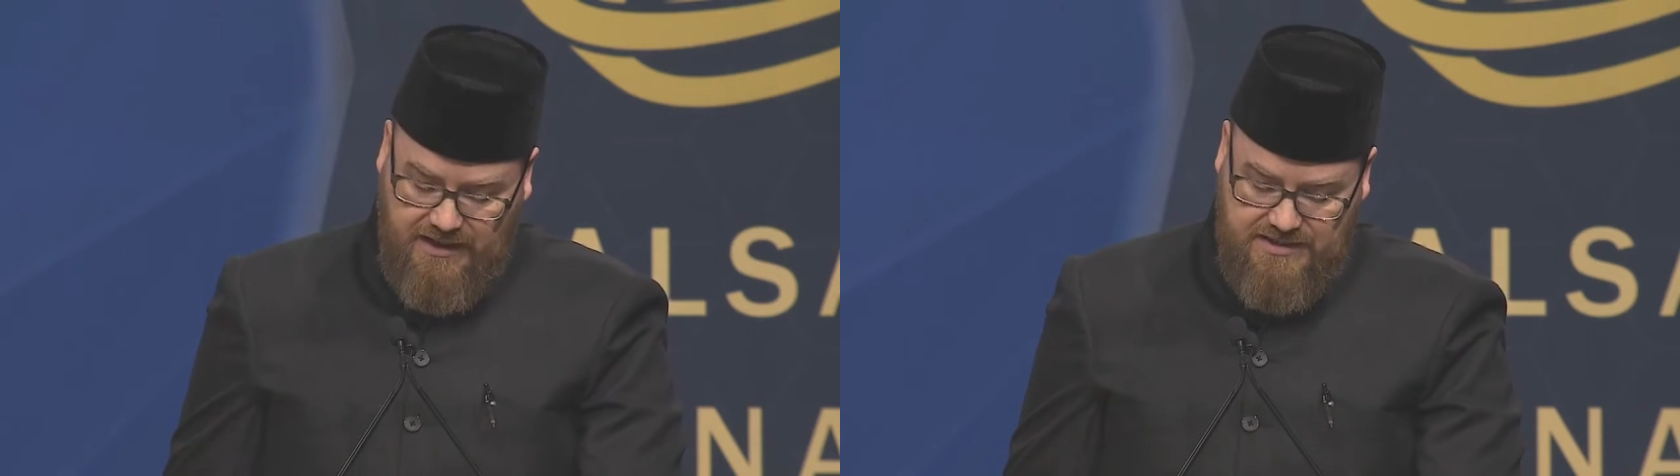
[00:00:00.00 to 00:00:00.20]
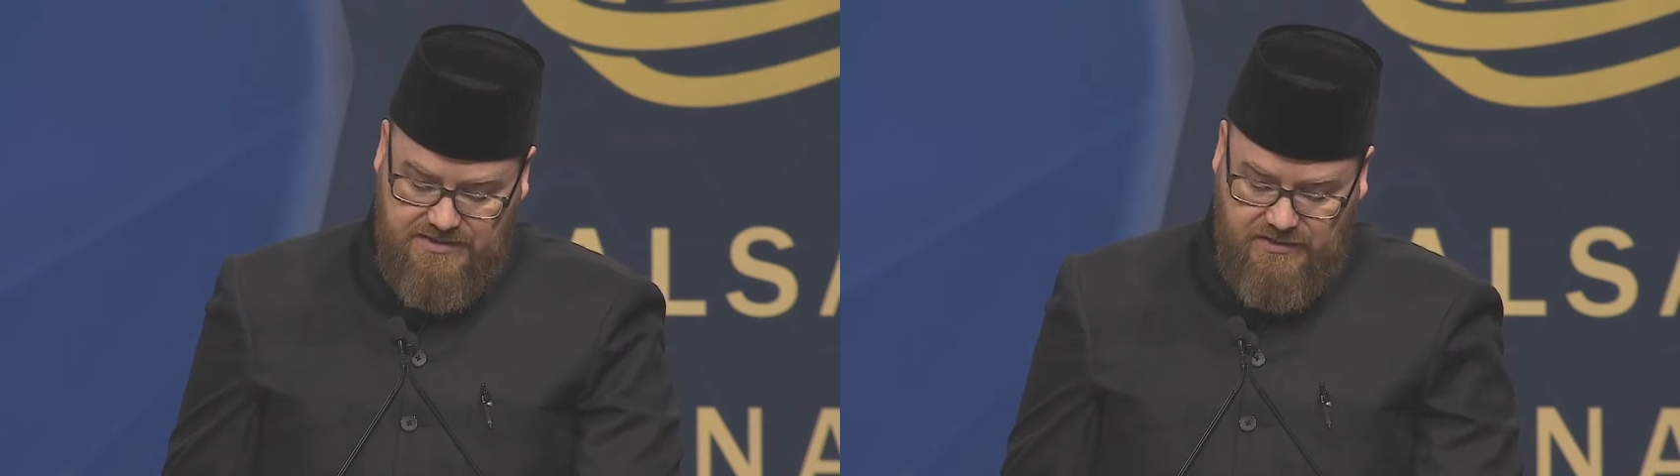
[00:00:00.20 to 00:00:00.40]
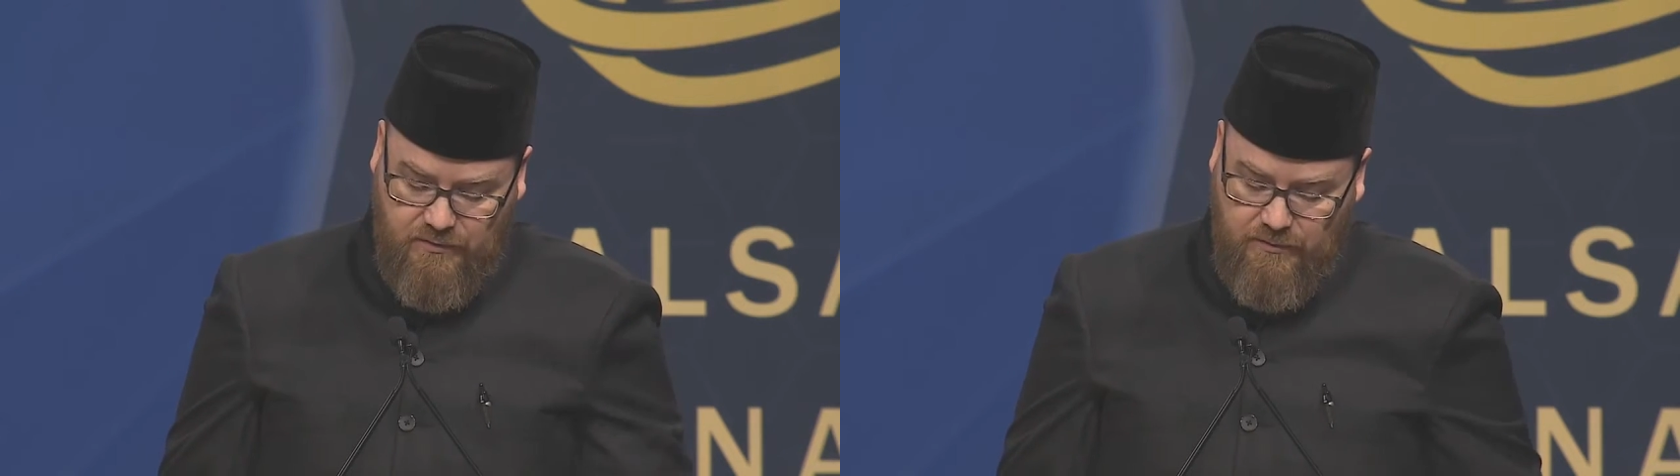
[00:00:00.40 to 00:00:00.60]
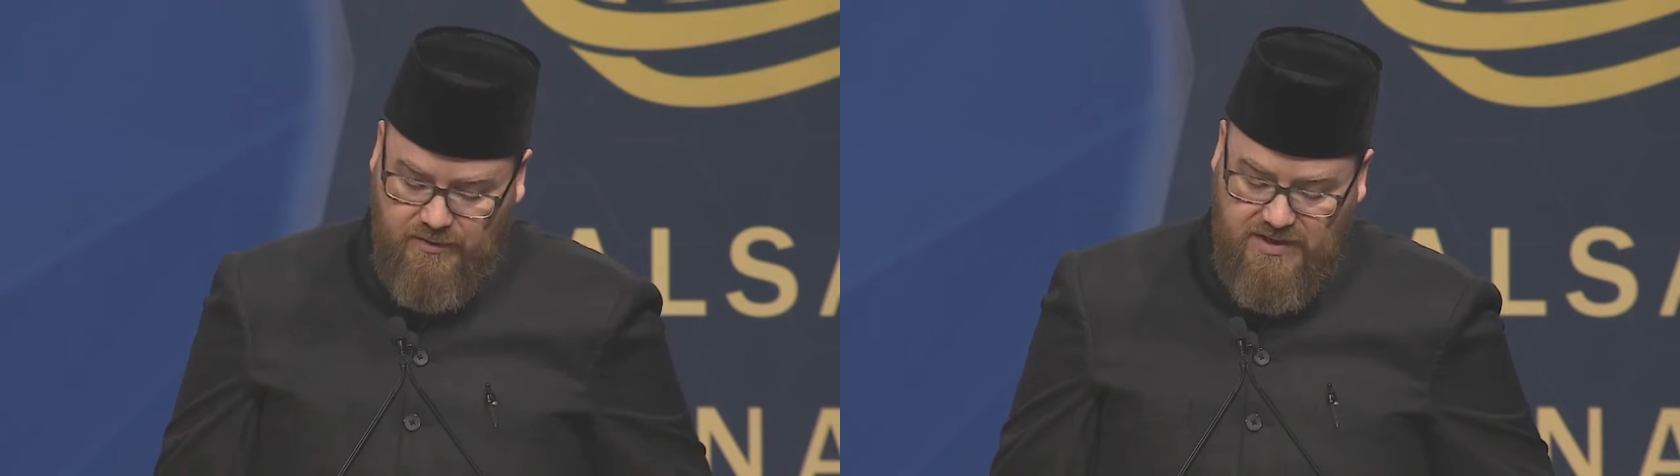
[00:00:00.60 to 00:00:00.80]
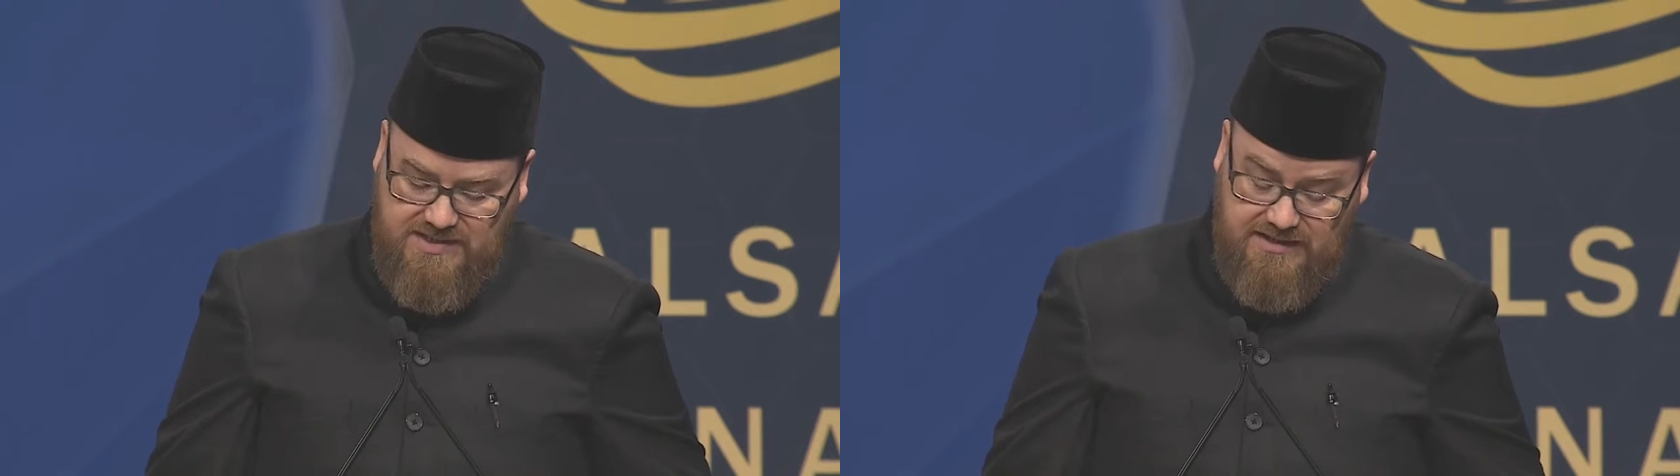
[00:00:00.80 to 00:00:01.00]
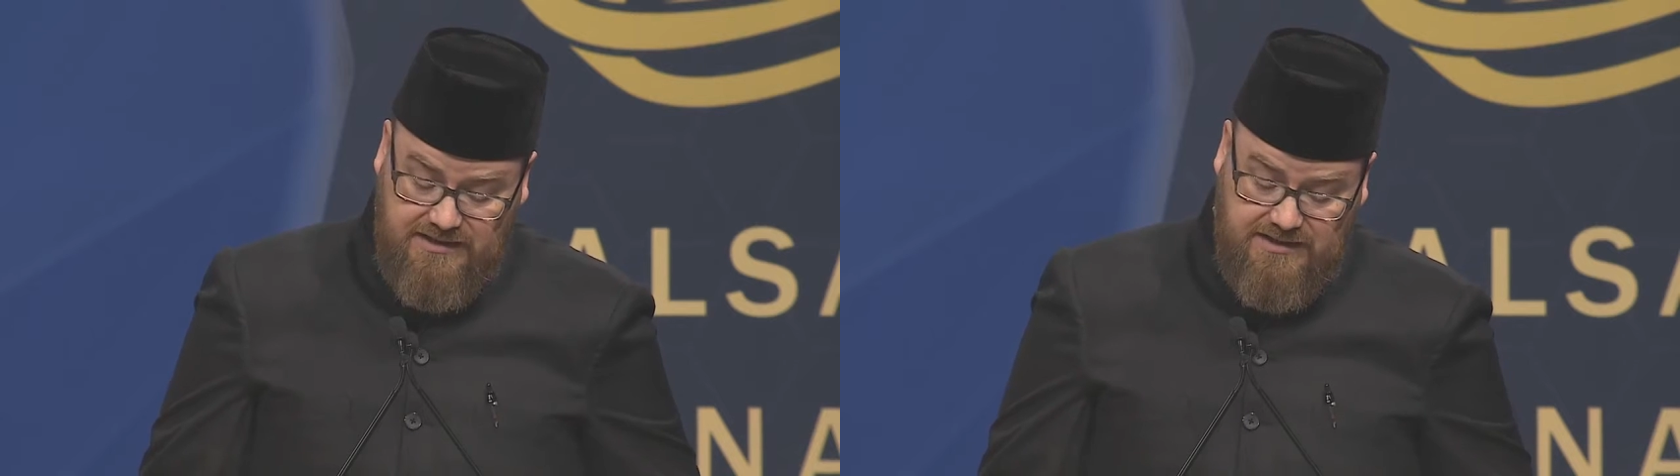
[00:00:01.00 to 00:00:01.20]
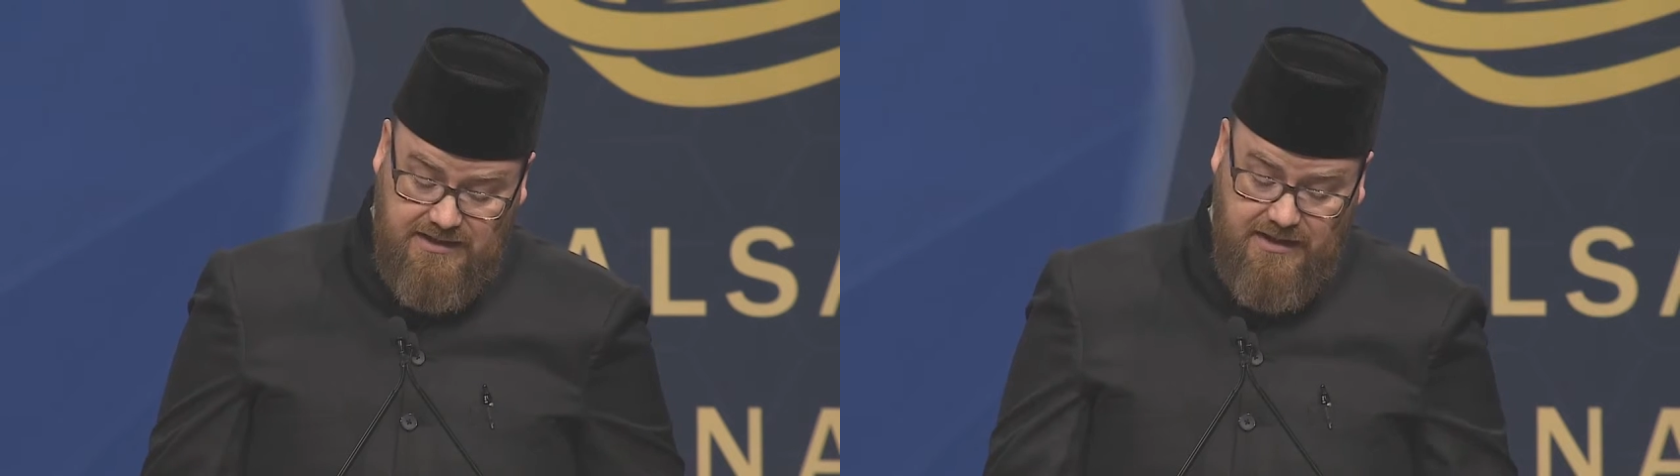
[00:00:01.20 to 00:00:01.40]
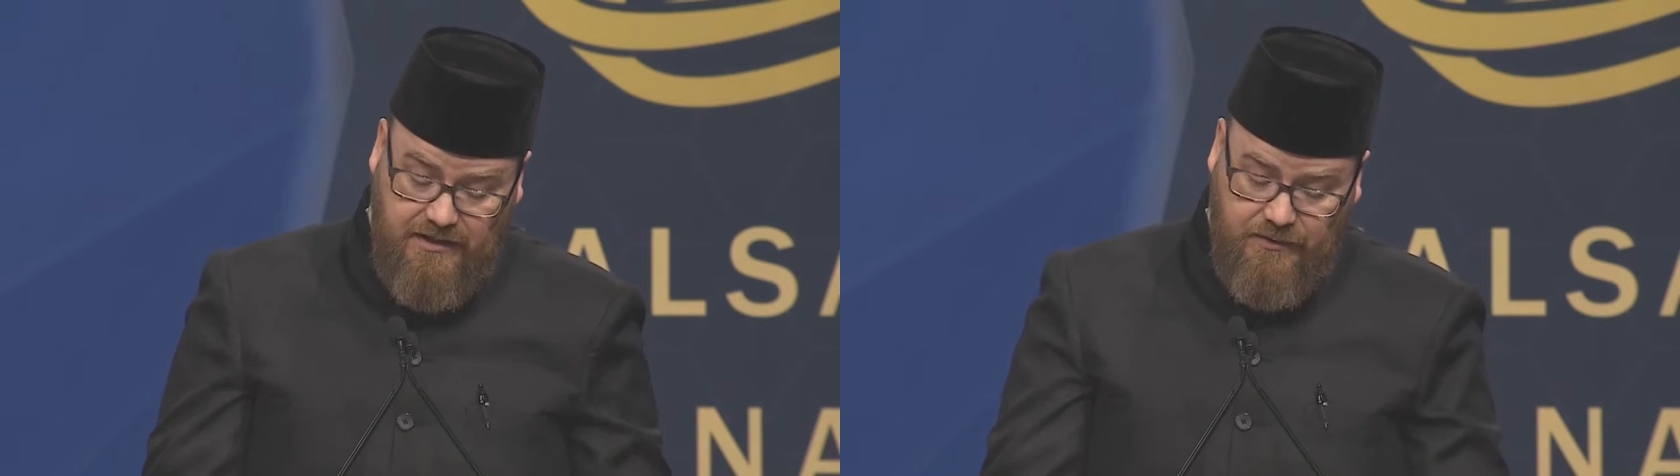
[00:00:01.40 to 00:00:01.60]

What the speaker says: Hazrat Umar radhiyallahu